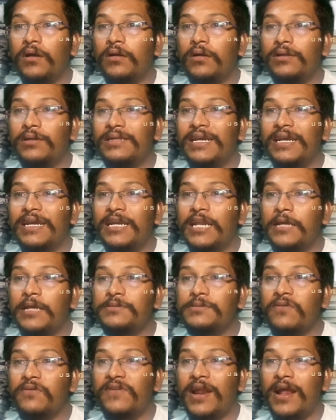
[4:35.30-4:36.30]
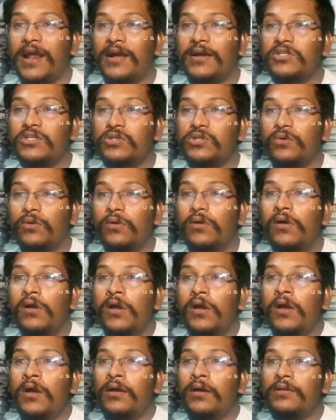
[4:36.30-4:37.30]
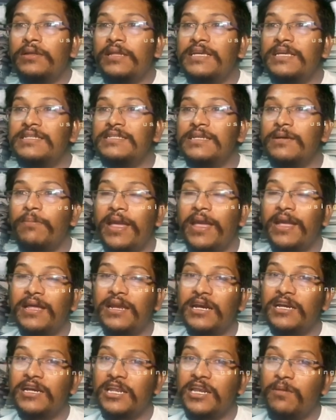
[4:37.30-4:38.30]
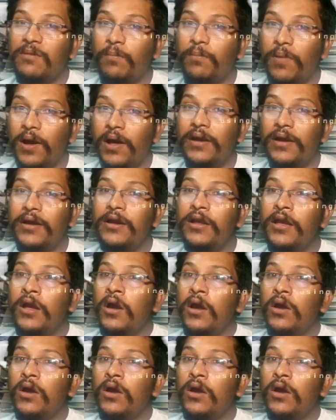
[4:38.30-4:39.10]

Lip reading: three types of trackers to this migratory bird